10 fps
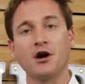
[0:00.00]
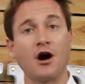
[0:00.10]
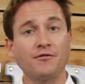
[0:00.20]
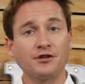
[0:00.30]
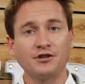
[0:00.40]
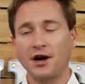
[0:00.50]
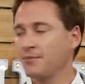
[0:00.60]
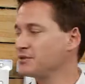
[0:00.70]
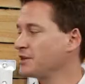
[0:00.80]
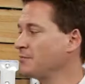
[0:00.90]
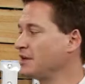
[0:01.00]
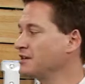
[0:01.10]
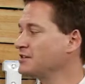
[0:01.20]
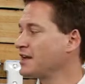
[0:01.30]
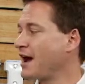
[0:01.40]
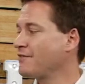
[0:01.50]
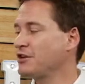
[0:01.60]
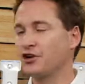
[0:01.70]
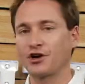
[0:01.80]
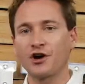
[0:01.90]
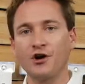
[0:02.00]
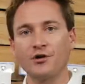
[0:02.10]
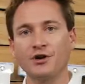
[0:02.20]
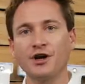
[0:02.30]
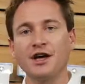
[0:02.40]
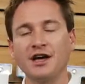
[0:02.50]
Oftentimes, it means having your code,